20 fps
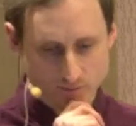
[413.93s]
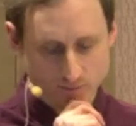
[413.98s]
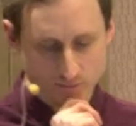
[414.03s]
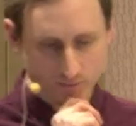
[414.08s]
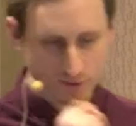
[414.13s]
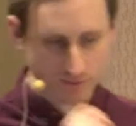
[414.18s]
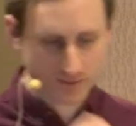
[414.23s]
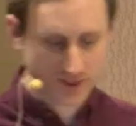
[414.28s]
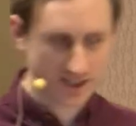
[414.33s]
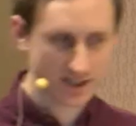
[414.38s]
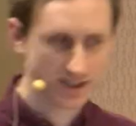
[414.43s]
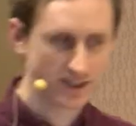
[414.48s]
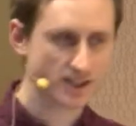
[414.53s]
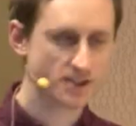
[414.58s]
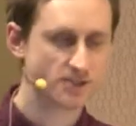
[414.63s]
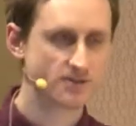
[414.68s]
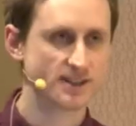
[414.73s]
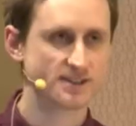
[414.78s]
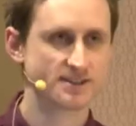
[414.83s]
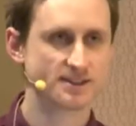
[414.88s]
For me, the
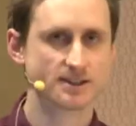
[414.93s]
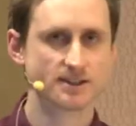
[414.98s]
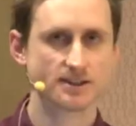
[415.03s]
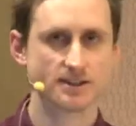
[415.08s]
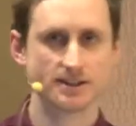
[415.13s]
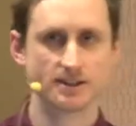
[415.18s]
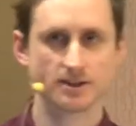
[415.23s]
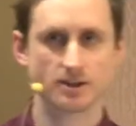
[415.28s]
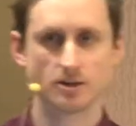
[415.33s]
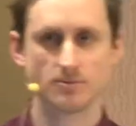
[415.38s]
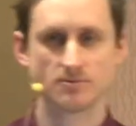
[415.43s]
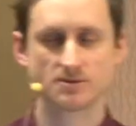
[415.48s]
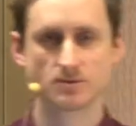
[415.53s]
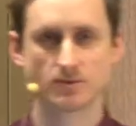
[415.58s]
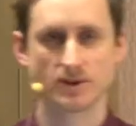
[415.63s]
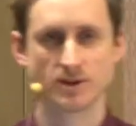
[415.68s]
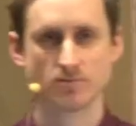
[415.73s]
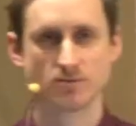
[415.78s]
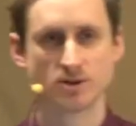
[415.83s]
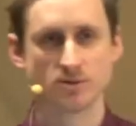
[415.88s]
interesting learning comes
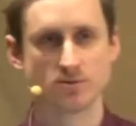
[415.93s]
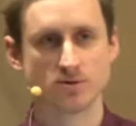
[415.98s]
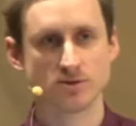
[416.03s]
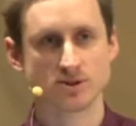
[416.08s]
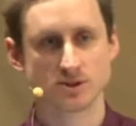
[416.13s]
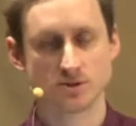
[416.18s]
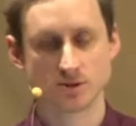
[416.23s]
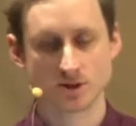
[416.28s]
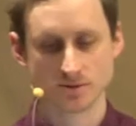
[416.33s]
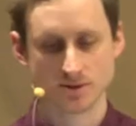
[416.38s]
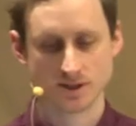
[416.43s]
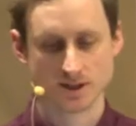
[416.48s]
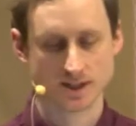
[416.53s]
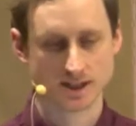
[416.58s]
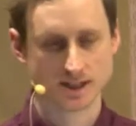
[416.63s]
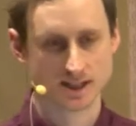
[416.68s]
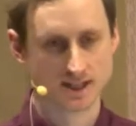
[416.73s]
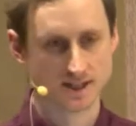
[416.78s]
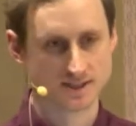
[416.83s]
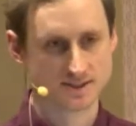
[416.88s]
when people talk about our
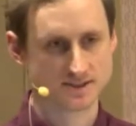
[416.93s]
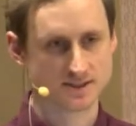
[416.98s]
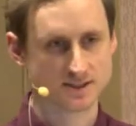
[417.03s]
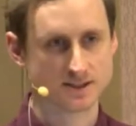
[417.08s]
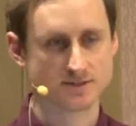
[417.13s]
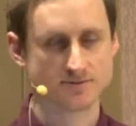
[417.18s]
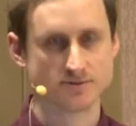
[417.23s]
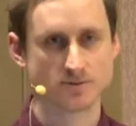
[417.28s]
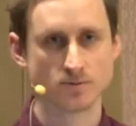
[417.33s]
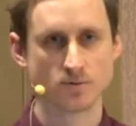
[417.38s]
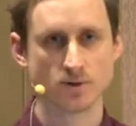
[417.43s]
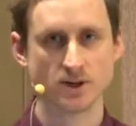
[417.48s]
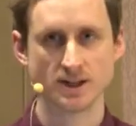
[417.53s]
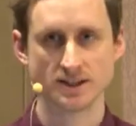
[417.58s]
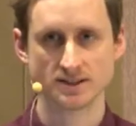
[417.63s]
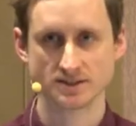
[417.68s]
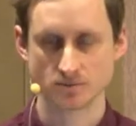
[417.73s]
collections in different ways,